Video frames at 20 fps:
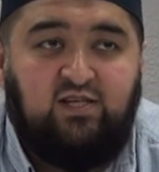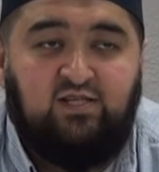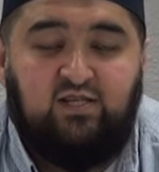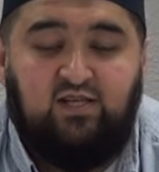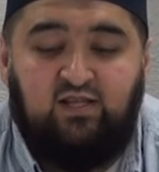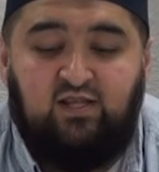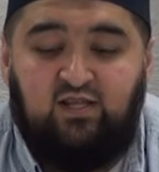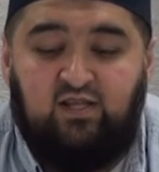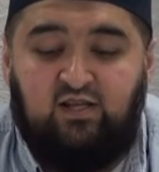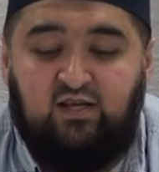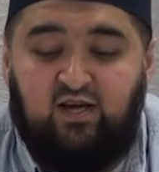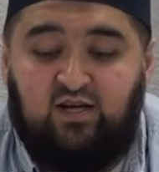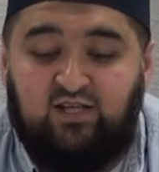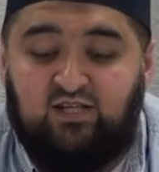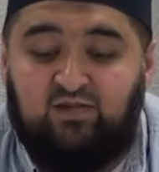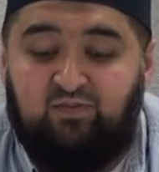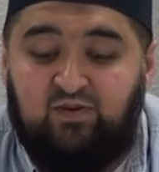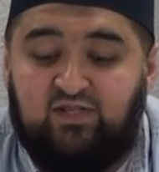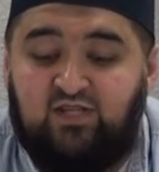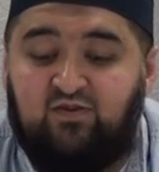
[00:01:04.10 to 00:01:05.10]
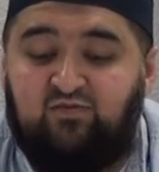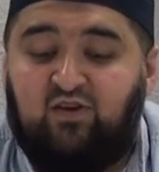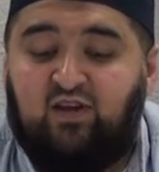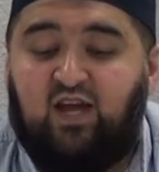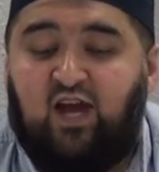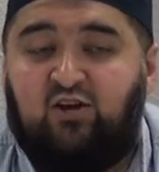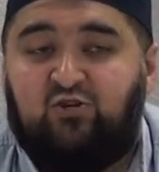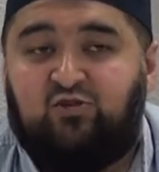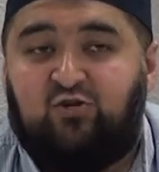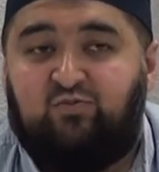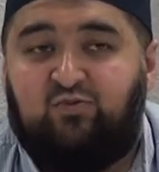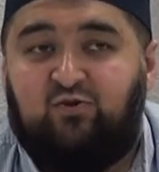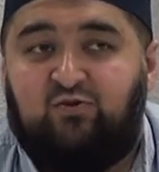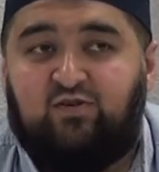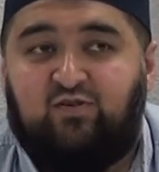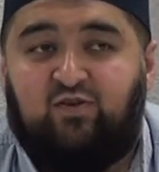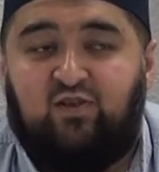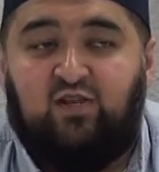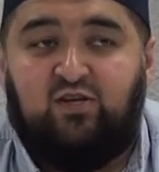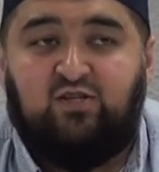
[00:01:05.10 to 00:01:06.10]
as a specific attribute
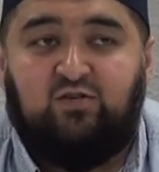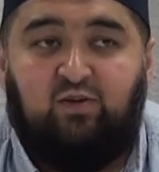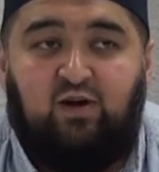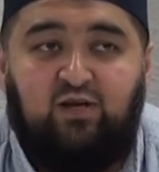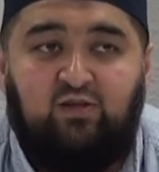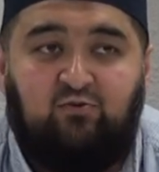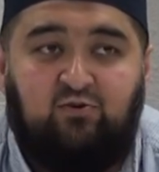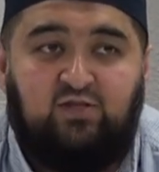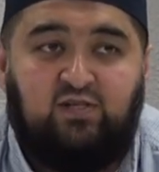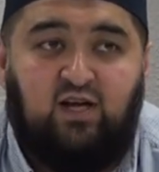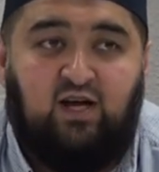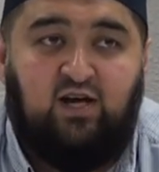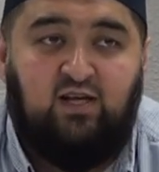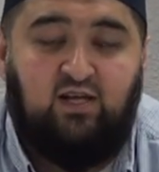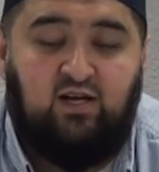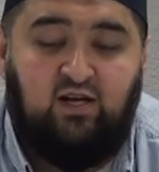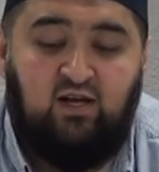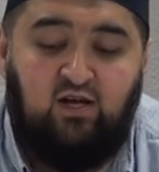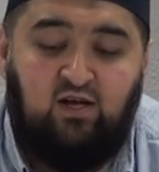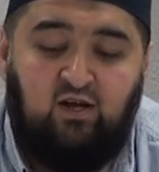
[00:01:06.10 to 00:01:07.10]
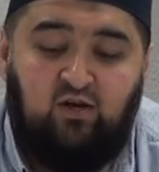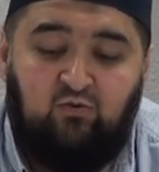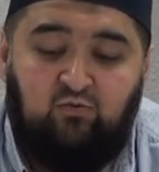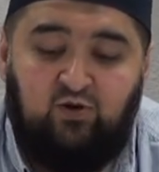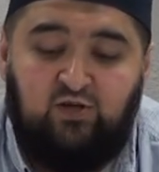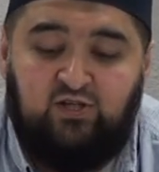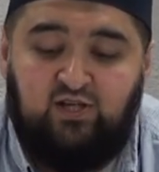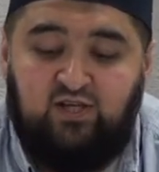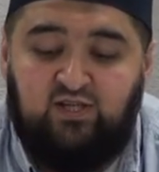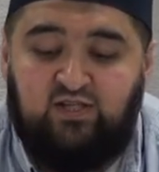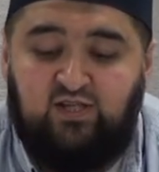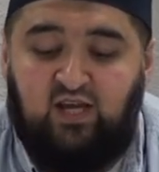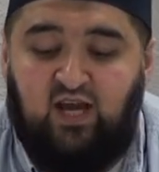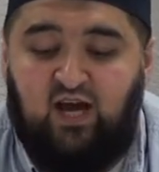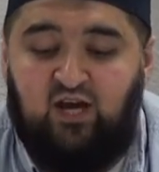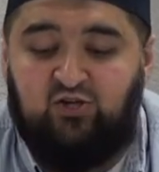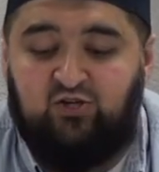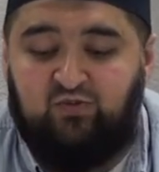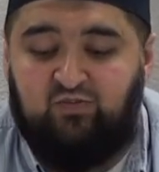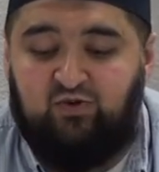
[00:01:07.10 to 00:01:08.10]
of Allah subhanahu wa ta'ala, which is the
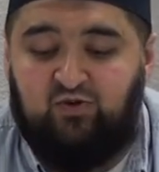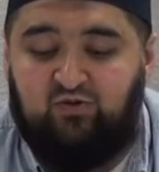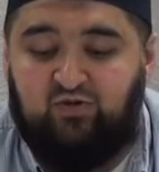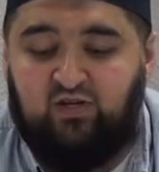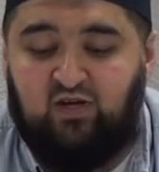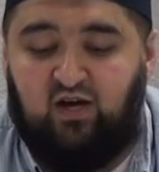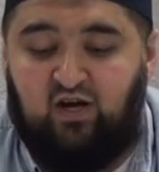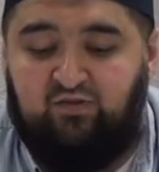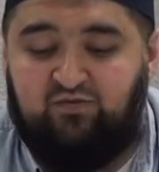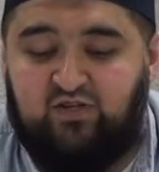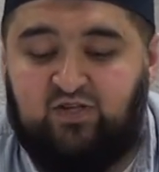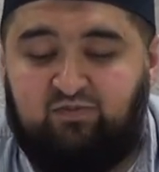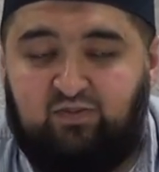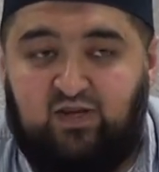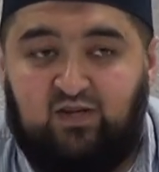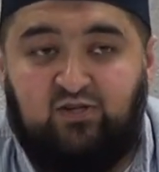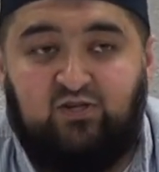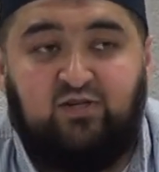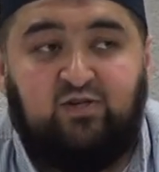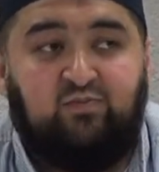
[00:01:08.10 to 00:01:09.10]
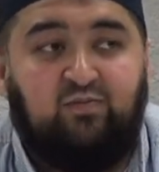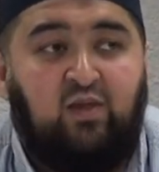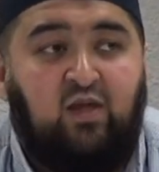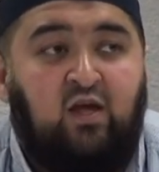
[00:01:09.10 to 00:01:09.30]
attribute of speech.